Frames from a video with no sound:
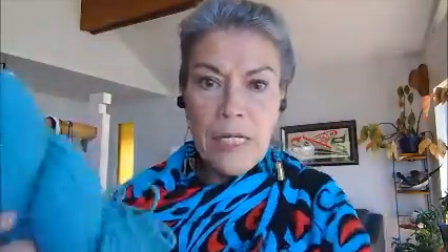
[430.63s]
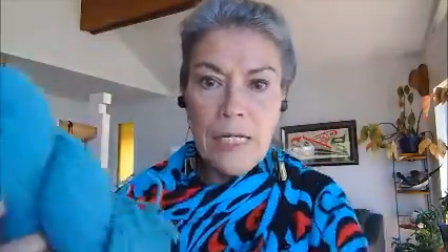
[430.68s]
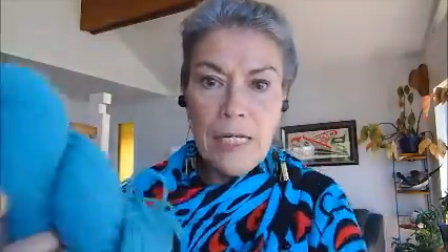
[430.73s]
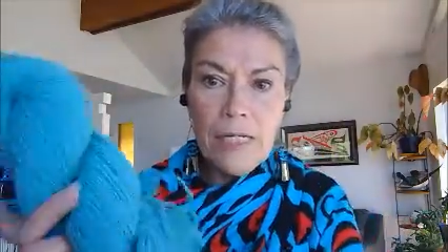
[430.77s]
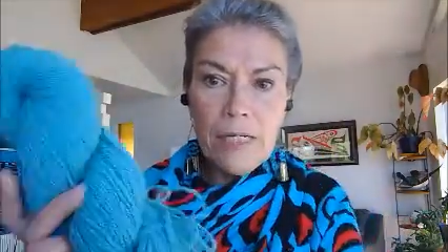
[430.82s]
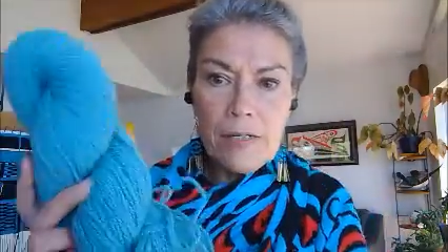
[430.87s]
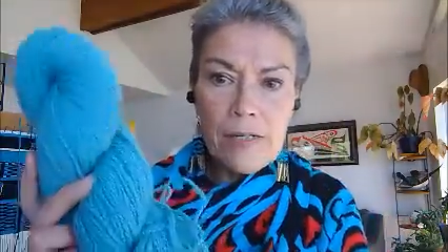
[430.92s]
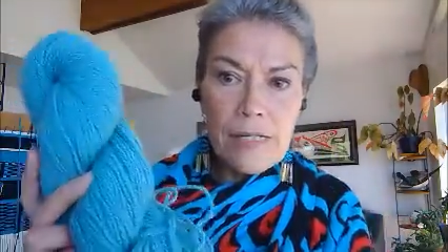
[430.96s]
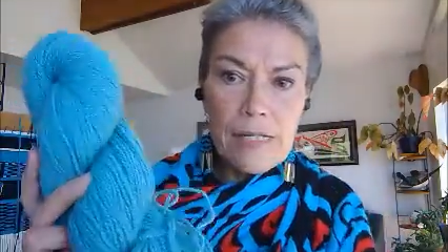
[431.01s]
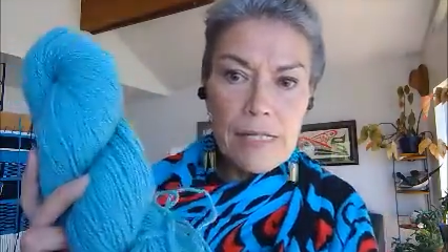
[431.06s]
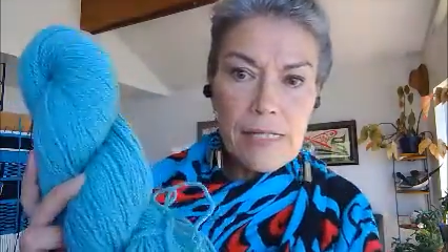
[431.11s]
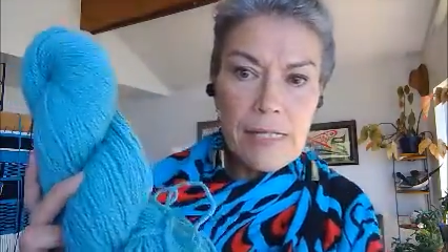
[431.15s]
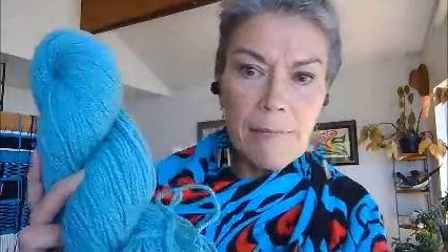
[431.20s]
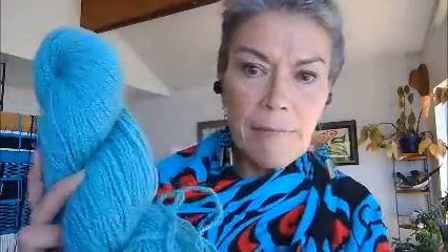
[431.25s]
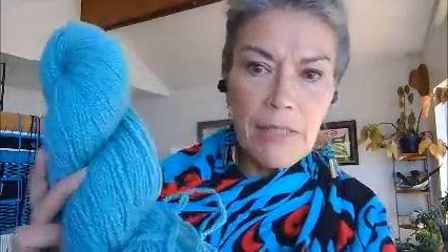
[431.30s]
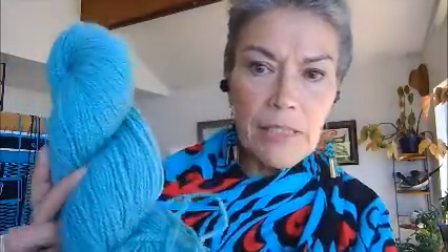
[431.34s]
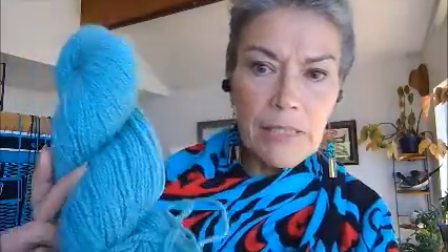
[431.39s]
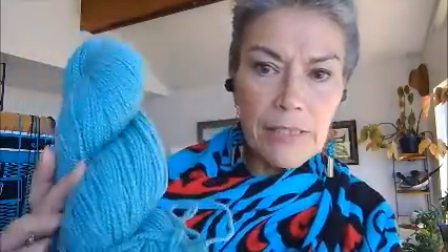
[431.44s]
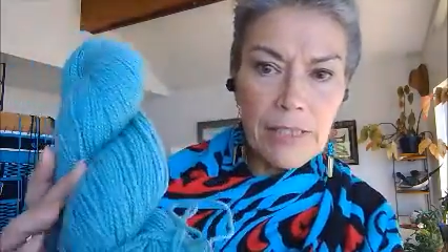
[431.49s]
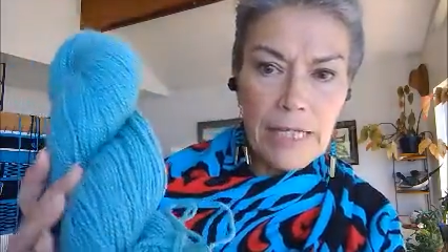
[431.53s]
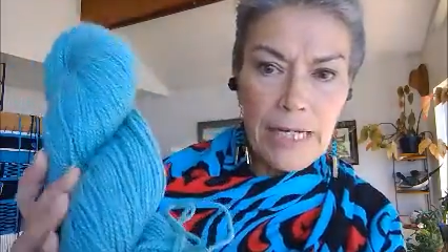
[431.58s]
Here's a
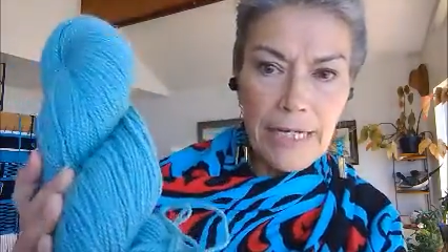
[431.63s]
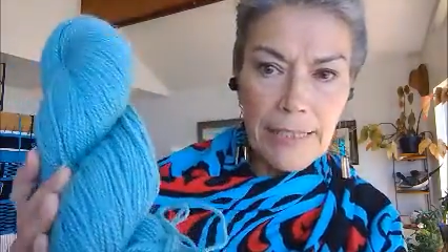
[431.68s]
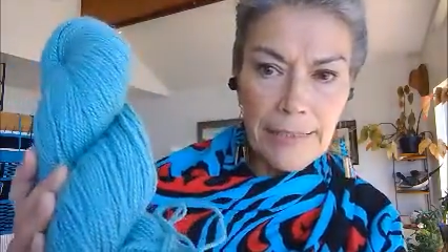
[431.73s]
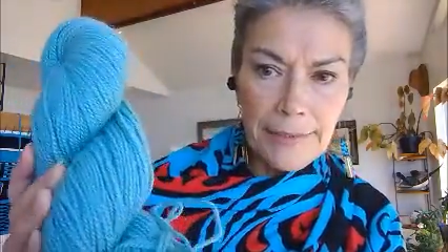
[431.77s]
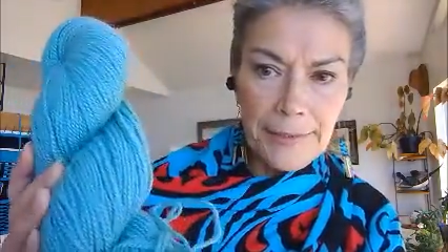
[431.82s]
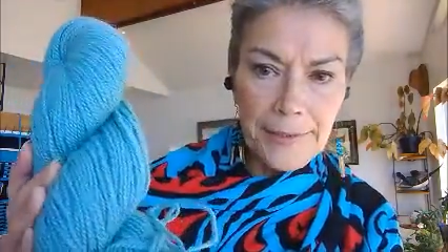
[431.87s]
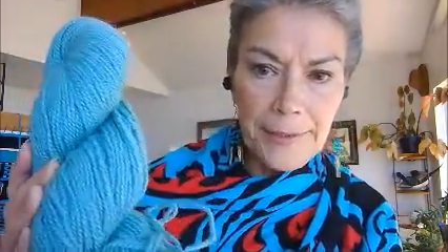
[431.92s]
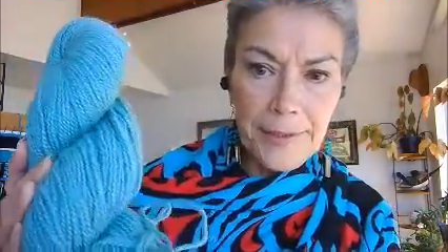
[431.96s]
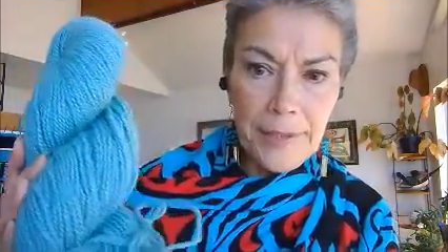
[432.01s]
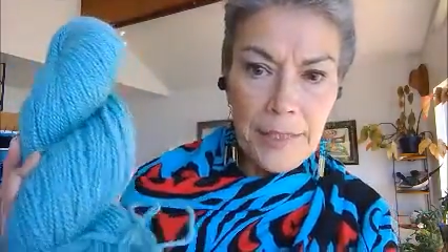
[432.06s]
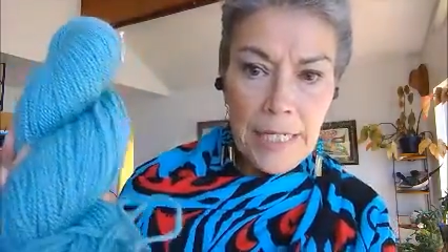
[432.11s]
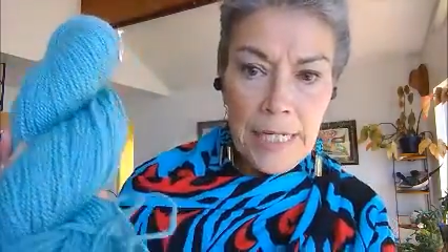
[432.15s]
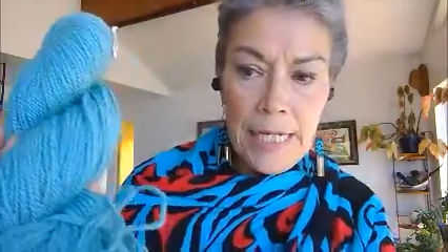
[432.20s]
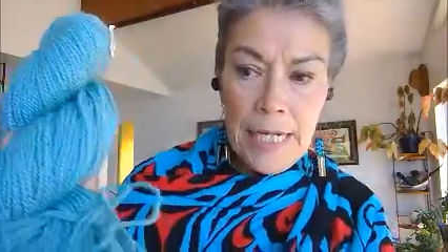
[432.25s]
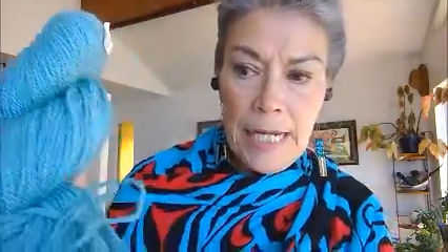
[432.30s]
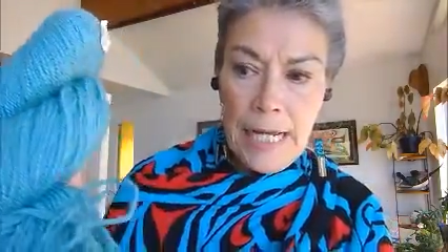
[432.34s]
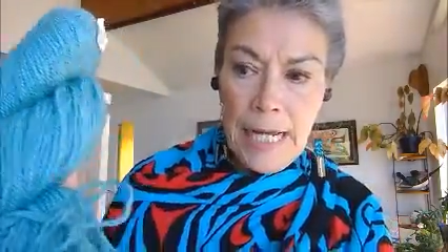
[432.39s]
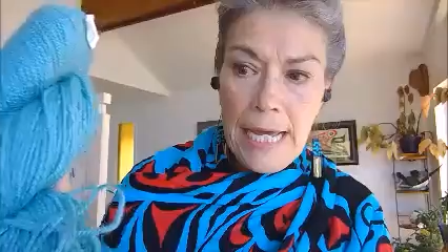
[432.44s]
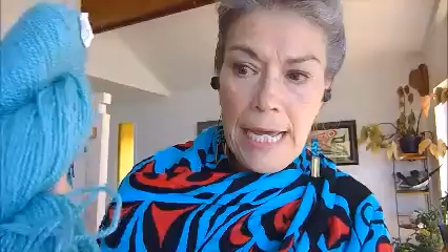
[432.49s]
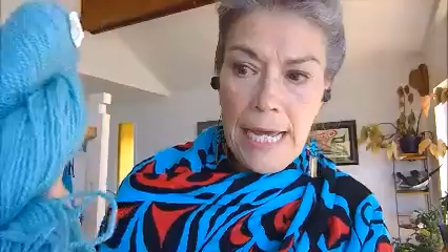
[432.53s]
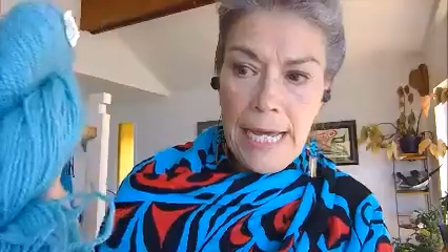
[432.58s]
similar color,
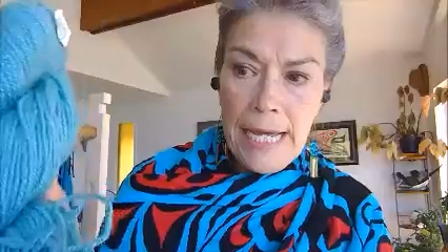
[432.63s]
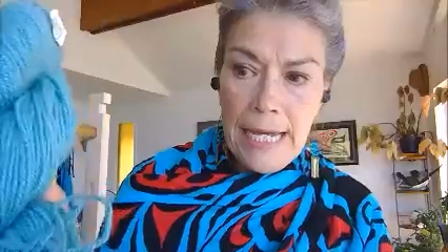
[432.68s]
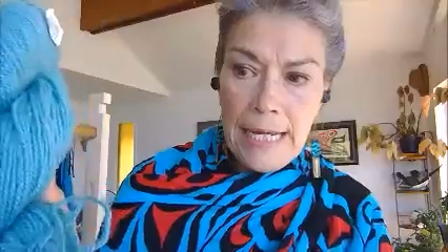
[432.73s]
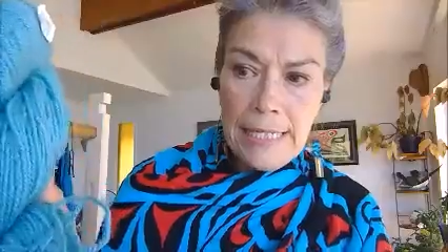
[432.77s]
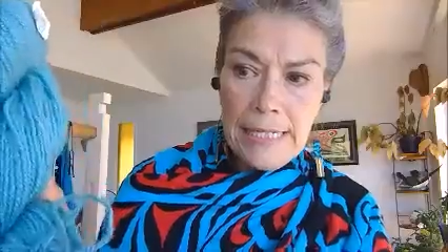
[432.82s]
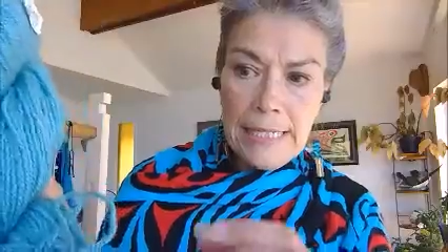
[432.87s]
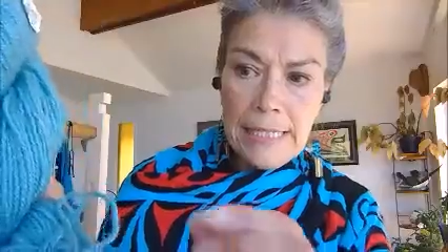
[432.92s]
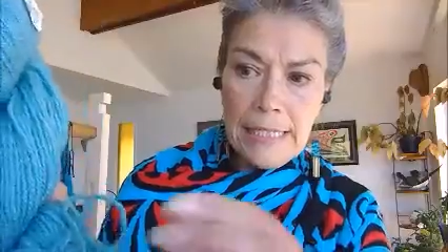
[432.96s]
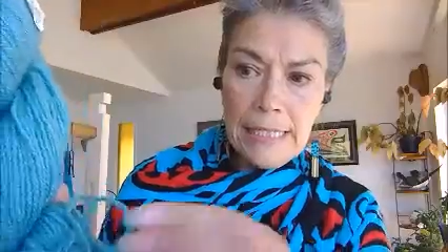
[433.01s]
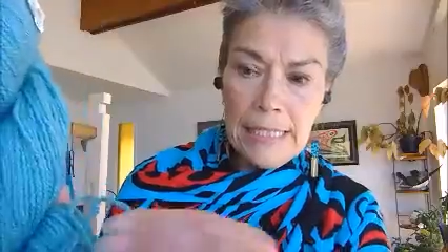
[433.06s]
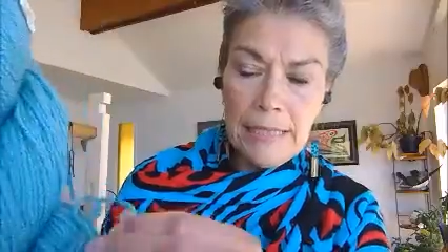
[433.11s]
and